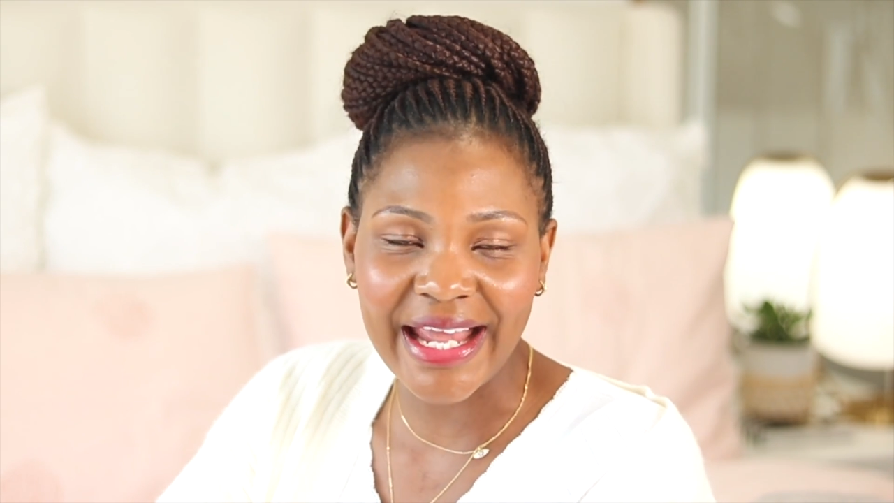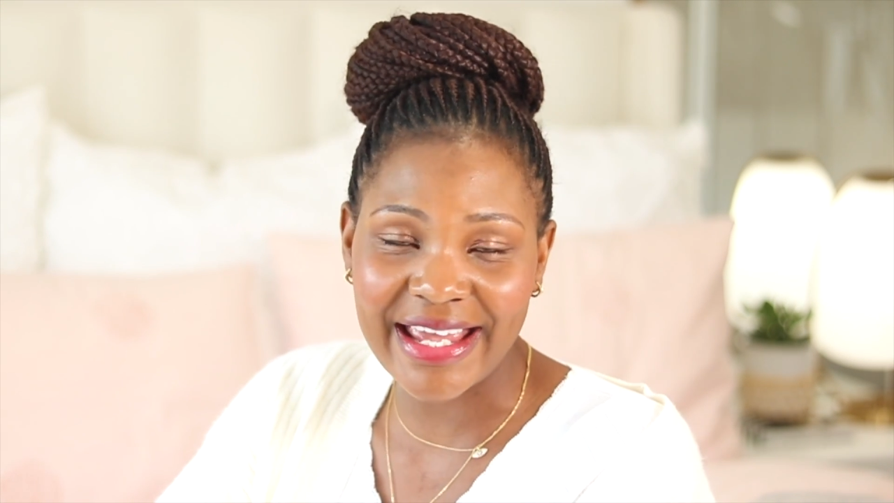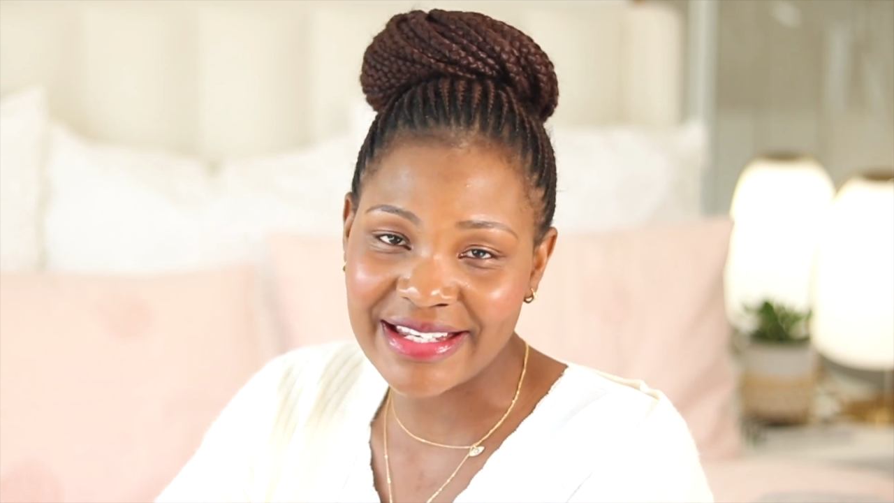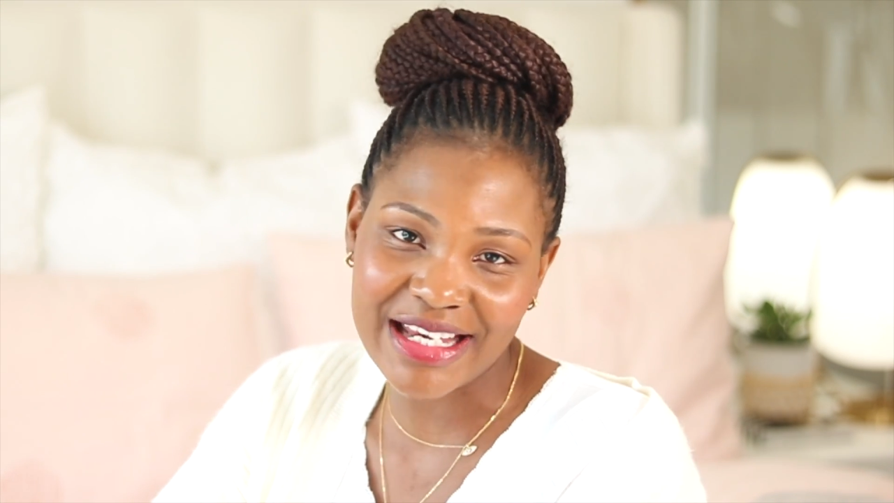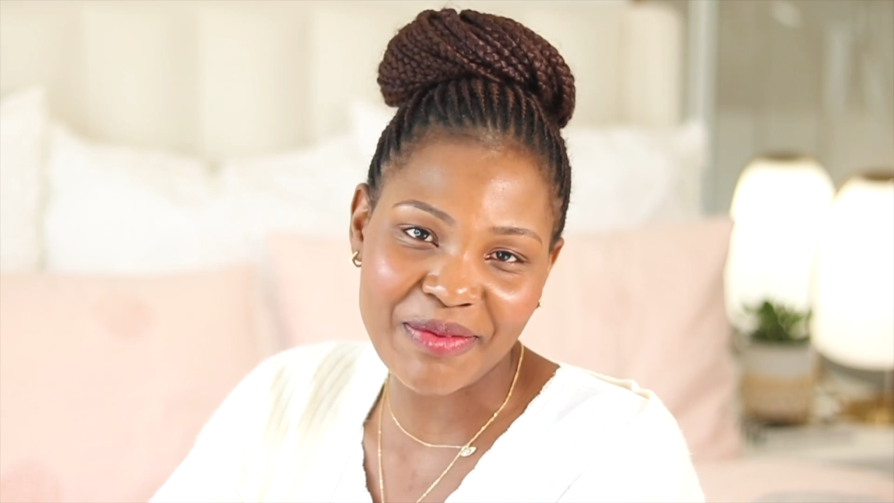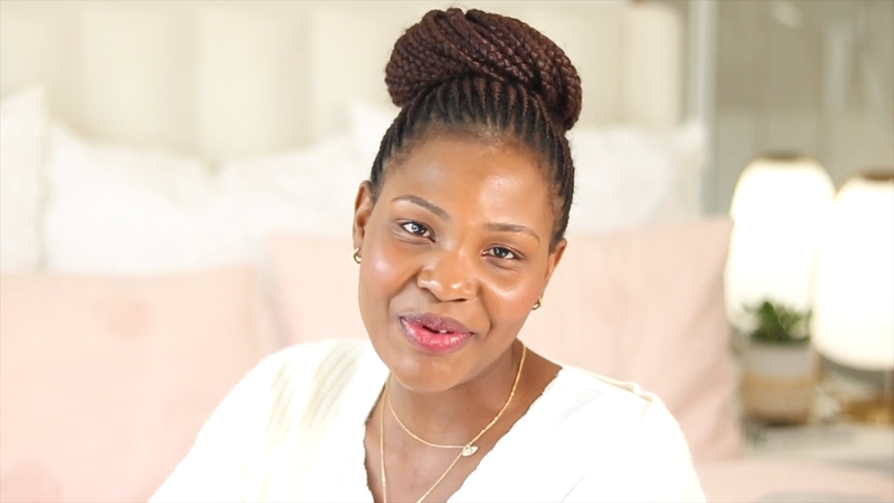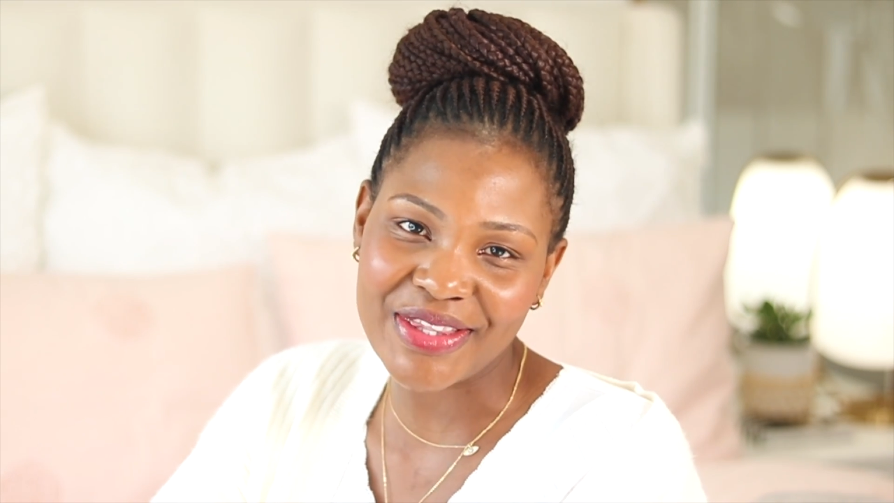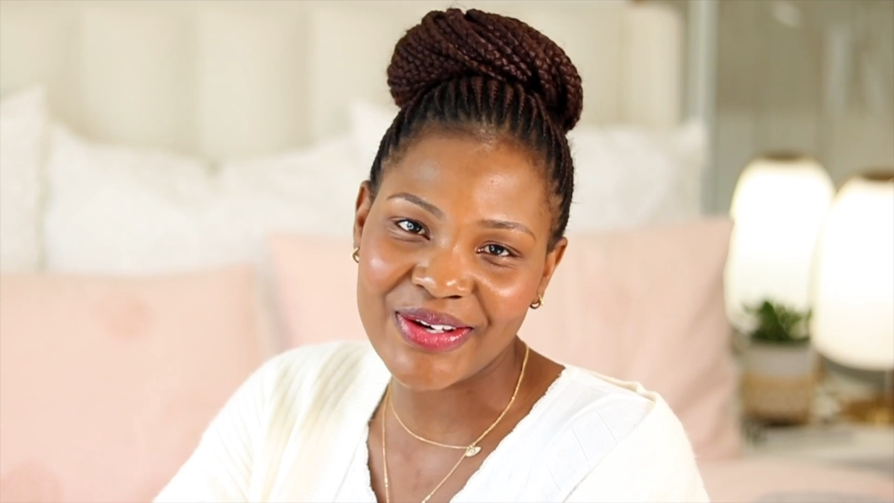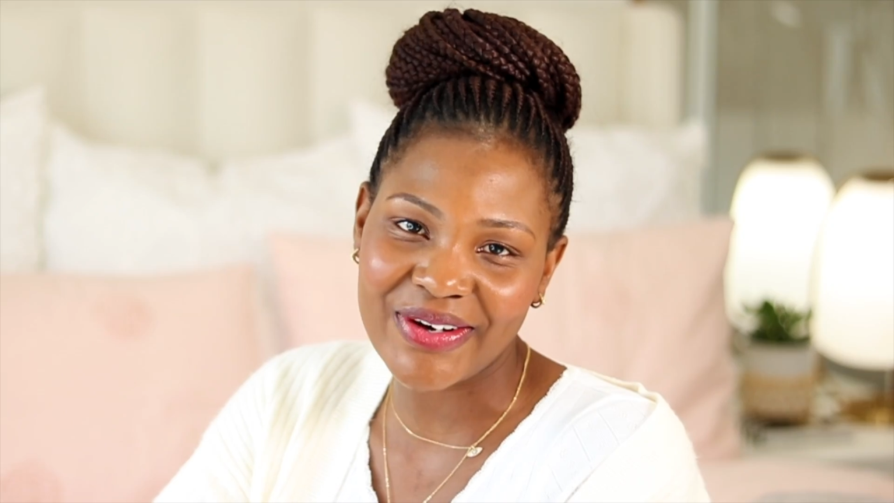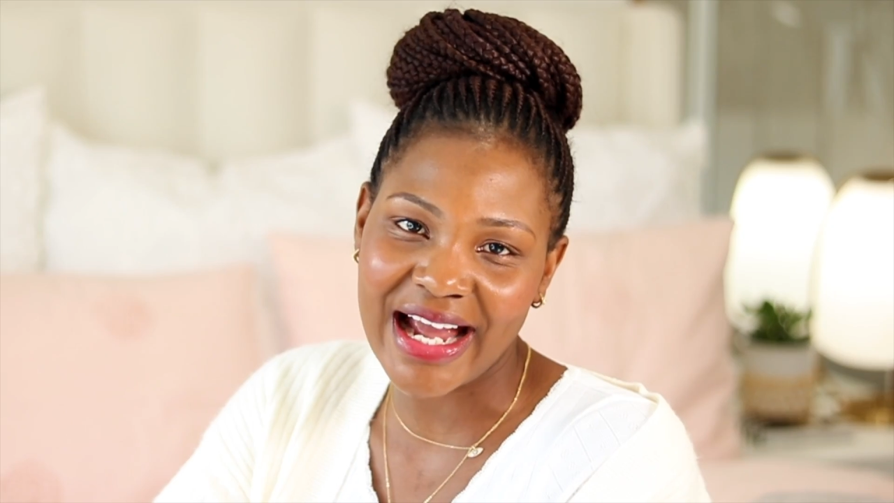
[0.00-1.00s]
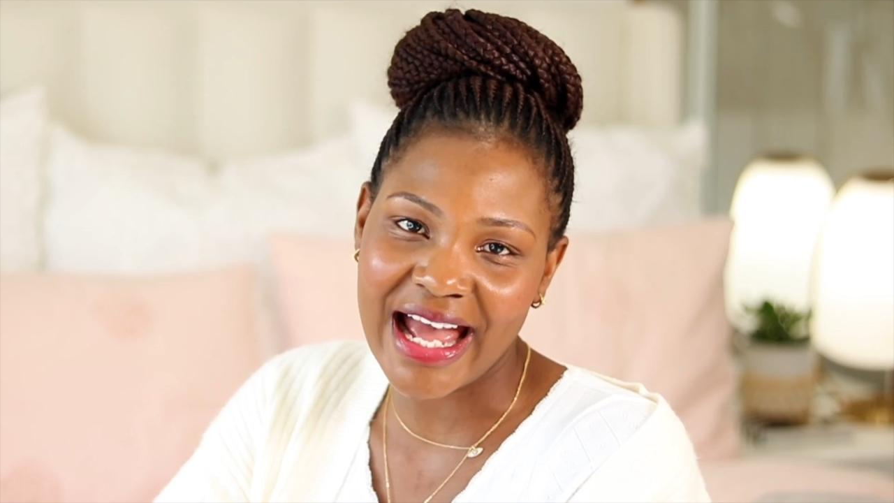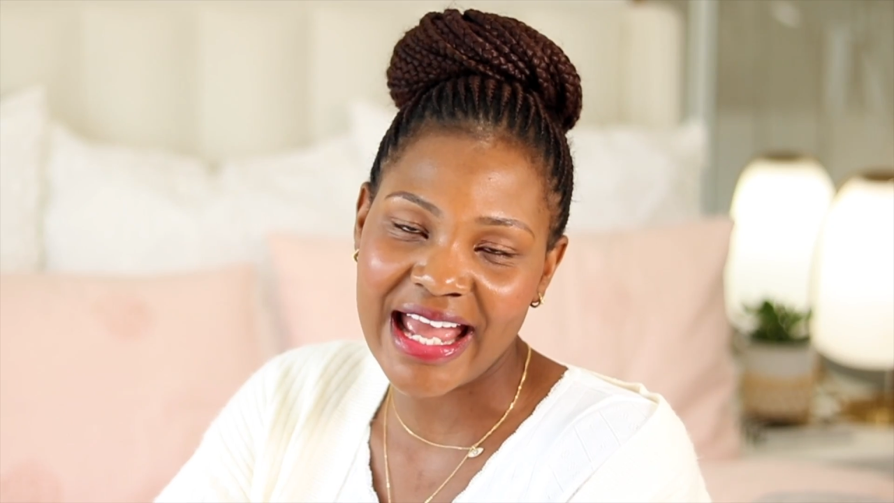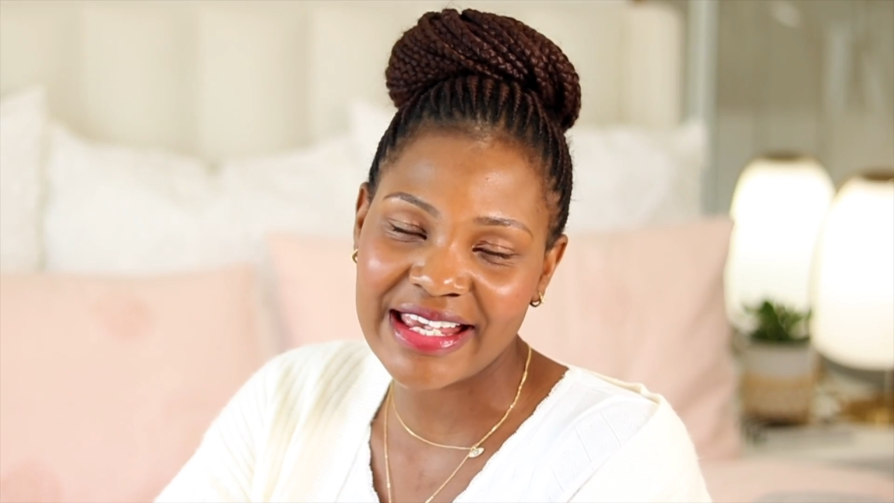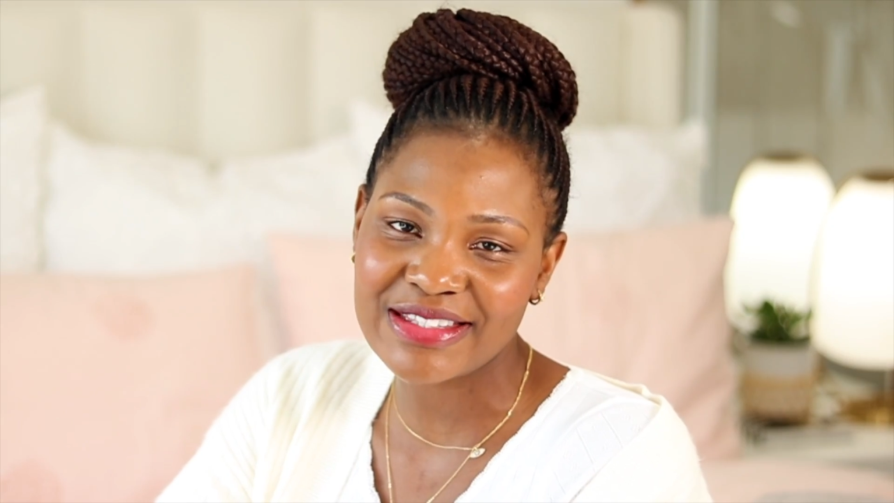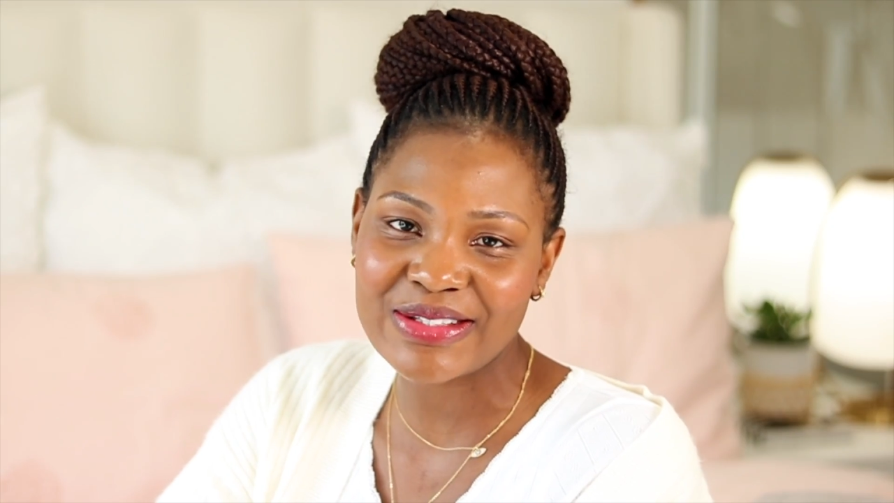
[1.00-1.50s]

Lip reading: catch up with you guys